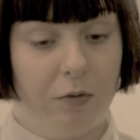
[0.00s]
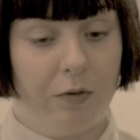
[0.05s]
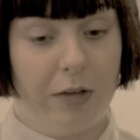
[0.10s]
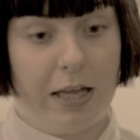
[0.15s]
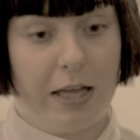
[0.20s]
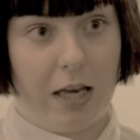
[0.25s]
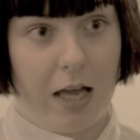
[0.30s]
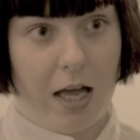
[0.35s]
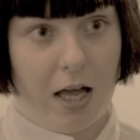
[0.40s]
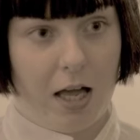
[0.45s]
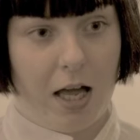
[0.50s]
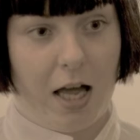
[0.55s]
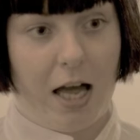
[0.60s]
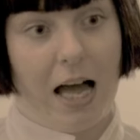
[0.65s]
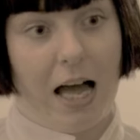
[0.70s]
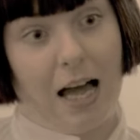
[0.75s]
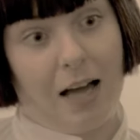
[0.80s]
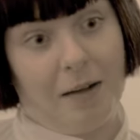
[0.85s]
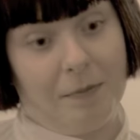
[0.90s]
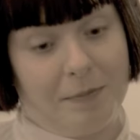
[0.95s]
Well,
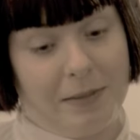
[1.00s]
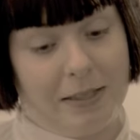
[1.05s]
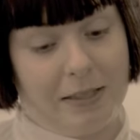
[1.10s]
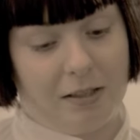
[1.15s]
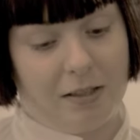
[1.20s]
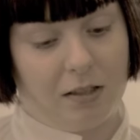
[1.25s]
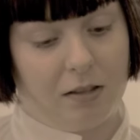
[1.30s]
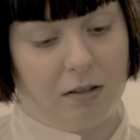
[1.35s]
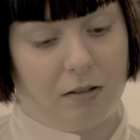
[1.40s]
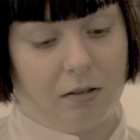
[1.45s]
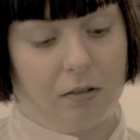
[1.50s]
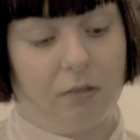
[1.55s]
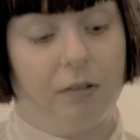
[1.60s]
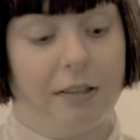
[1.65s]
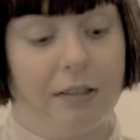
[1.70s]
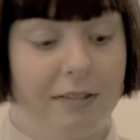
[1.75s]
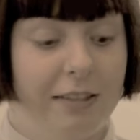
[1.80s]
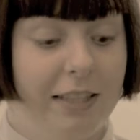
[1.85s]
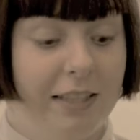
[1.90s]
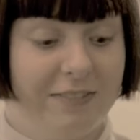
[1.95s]
I'll be
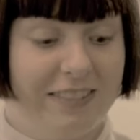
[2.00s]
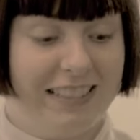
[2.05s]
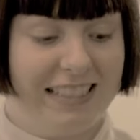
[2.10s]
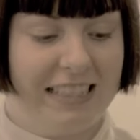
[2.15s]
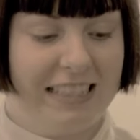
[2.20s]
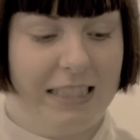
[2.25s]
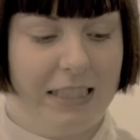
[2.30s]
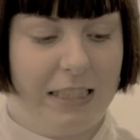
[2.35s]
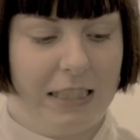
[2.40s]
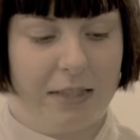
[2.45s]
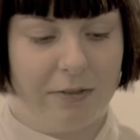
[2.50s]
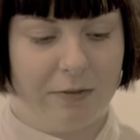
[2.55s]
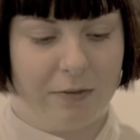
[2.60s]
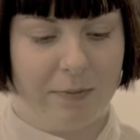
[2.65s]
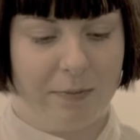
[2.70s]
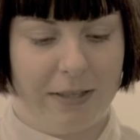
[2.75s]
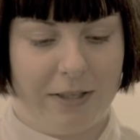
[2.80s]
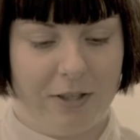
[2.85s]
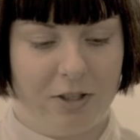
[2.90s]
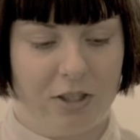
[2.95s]
receiving
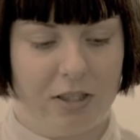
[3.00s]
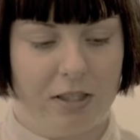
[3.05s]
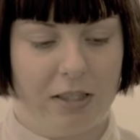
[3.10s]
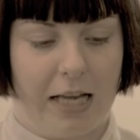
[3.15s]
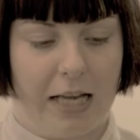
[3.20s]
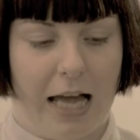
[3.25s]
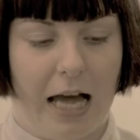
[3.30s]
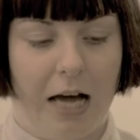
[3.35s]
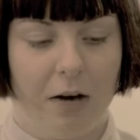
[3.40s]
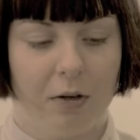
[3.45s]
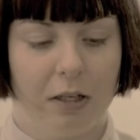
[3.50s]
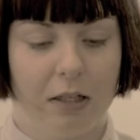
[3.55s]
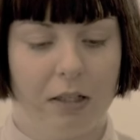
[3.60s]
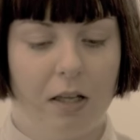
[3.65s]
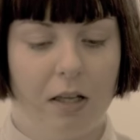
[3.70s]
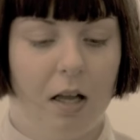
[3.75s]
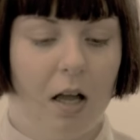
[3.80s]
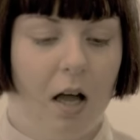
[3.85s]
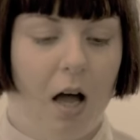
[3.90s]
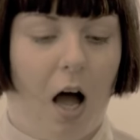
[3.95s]
information now.
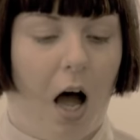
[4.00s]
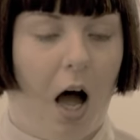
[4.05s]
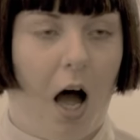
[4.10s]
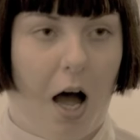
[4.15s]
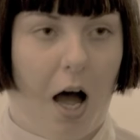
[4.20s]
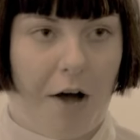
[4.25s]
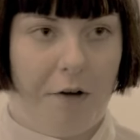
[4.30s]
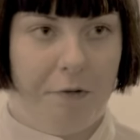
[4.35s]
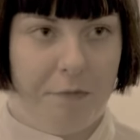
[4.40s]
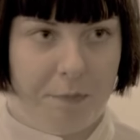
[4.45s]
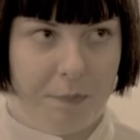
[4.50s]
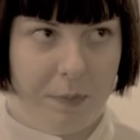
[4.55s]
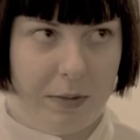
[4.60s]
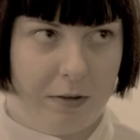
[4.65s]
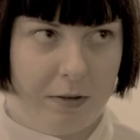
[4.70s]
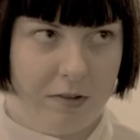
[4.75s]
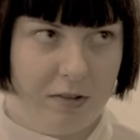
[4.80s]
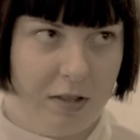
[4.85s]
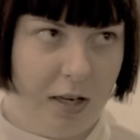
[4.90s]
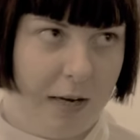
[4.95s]
I've been
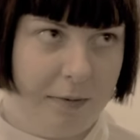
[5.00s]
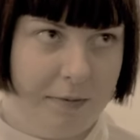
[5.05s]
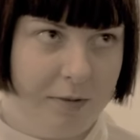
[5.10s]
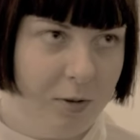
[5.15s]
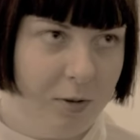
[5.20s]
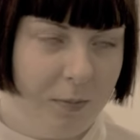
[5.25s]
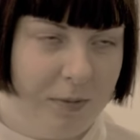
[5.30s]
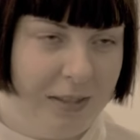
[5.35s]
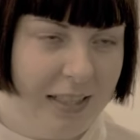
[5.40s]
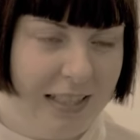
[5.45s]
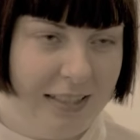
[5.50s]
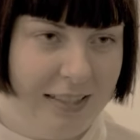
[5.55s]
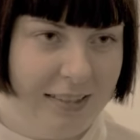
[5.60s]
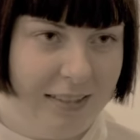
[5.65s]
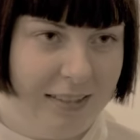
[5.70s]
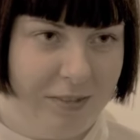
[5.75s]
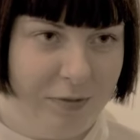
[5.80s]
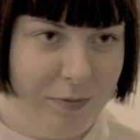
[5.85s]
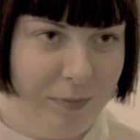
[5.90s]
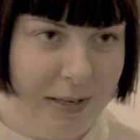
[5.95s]
assigned to obtain this
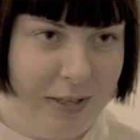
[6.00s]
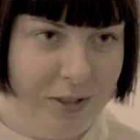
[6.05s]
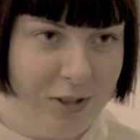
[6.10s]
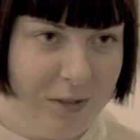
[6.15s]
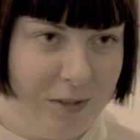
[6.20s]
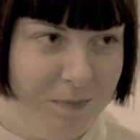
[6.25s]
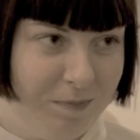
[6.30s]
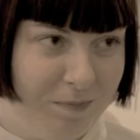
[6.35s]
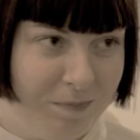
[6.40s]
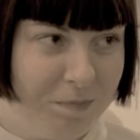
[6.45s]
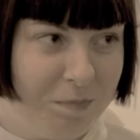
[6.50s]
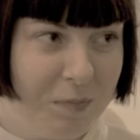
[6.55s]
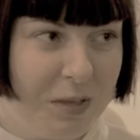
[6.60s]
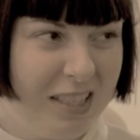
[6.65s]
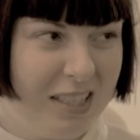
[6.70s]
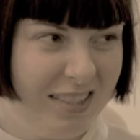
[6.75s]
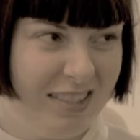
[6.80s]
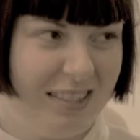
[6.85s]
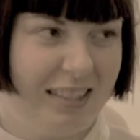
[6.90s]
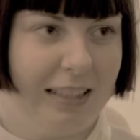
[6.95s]
information
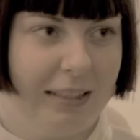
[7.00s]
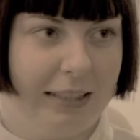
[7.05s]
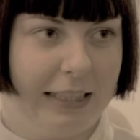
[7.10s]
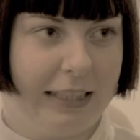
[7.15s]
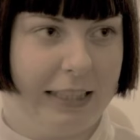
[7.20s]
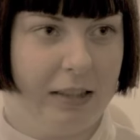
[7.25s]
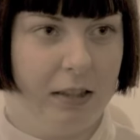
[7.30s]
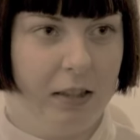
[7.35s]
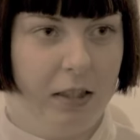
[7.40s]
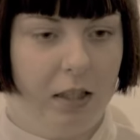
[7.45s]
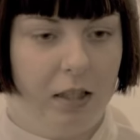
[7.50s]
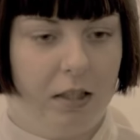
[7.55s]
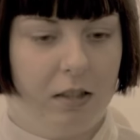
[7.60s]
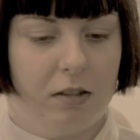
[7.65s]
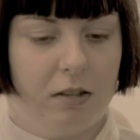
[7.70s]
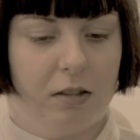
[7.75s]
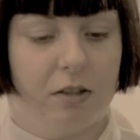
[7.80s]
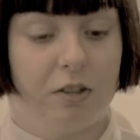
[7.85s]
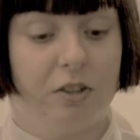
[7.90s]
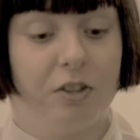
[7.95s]
personally,
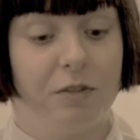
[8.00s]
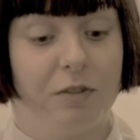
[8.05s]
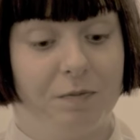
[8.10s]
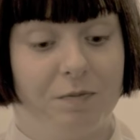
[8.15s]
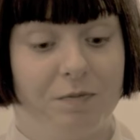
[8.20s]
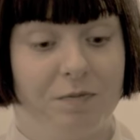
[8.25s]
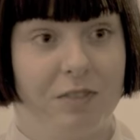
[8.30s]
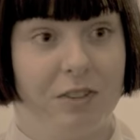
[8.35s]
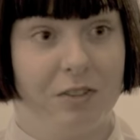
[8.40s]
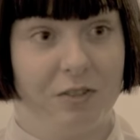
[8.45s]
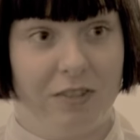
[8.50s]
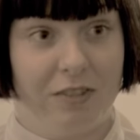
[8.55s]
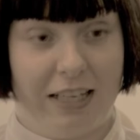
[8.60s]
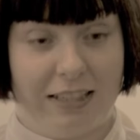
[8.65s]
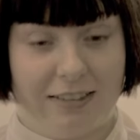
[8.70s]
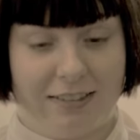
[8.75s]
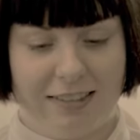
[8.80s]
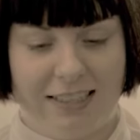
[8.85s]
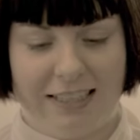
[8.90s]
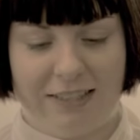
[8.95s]

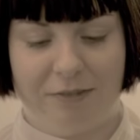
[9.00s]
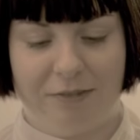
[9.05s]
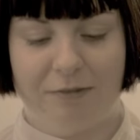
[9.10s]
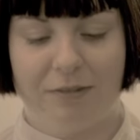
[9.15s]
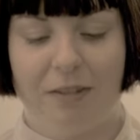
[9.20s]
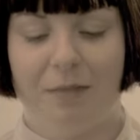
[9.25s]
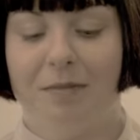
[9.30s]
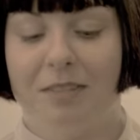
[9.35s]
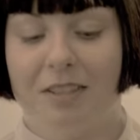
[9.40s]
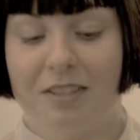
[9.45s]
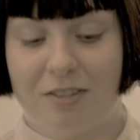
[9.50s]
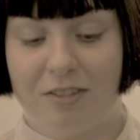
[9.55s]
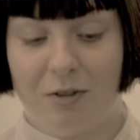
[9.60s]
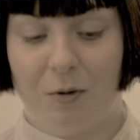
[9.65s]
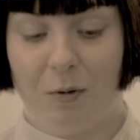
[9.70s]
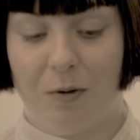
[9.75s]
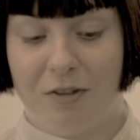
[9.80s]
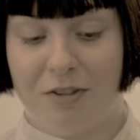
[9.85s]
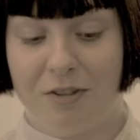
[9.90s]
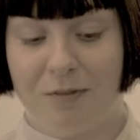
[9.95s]
directly from the
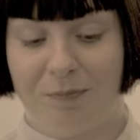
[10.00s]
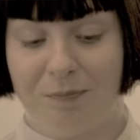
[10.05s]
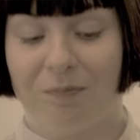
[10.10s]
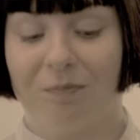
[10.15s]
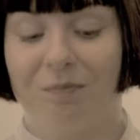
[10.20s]
source.